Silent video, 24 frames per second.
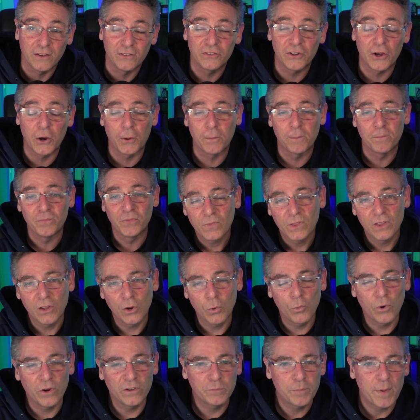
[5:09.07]
So there
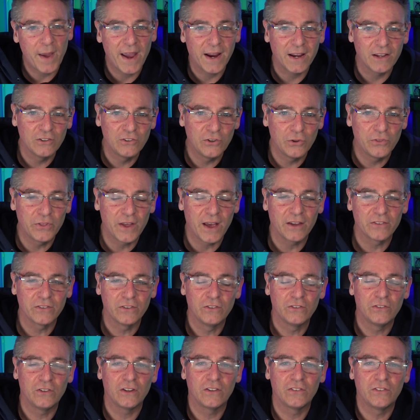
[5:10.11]
was back in two thousand
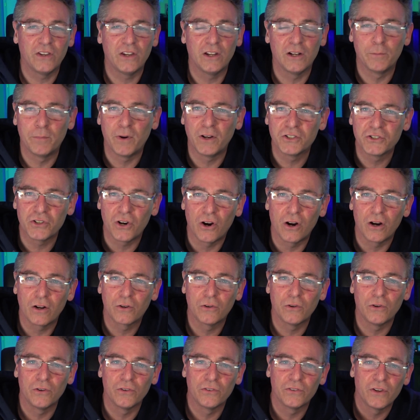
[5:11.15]
sixteen a bunch of
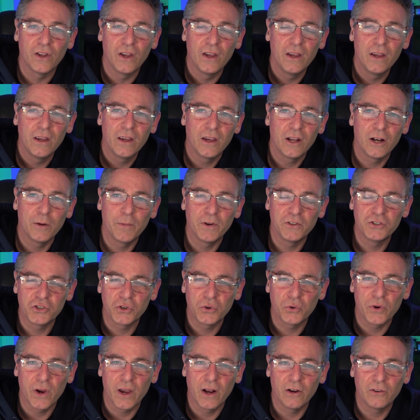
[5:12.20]
articles and a bunch of
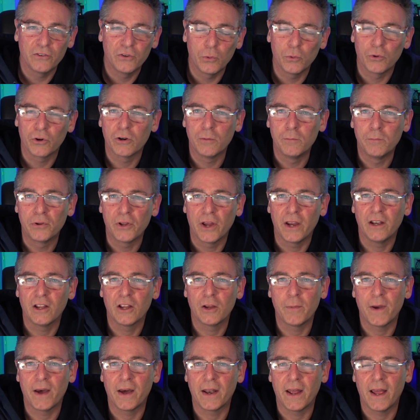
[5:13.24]
creators who were complaining
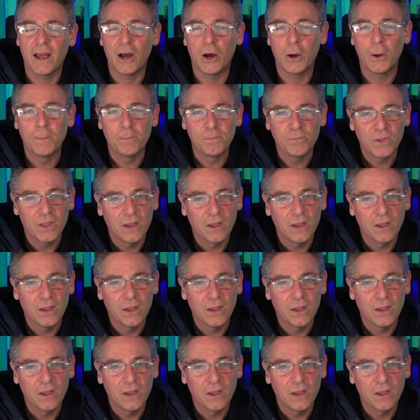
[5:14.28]
about how